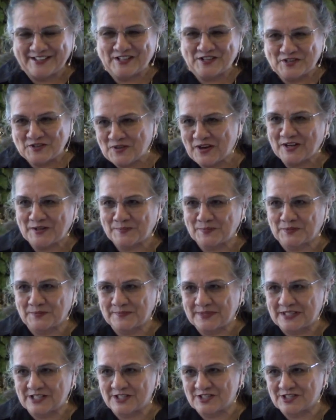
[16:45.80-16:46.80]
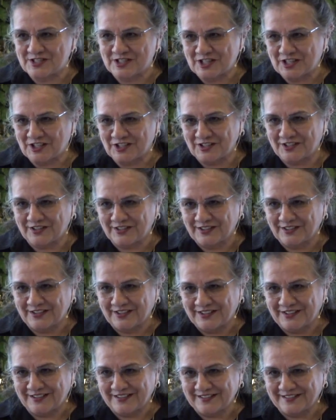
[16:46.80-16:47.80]
an incredible minister.
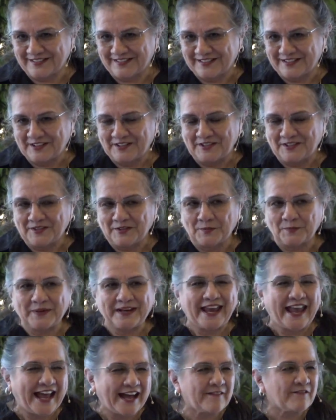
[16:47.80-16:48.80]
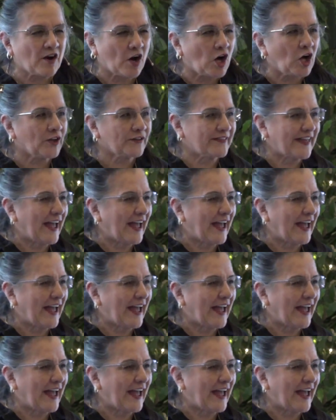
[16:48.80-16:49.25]
We have all